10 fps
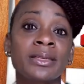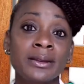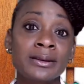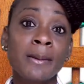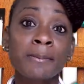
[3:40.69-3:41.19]

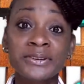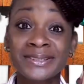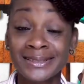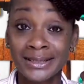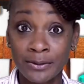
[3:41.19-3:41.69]
numbers
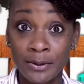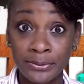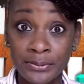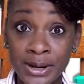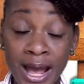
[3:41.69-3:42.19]
0
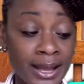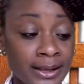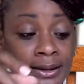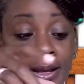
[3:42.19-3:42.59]
through 9.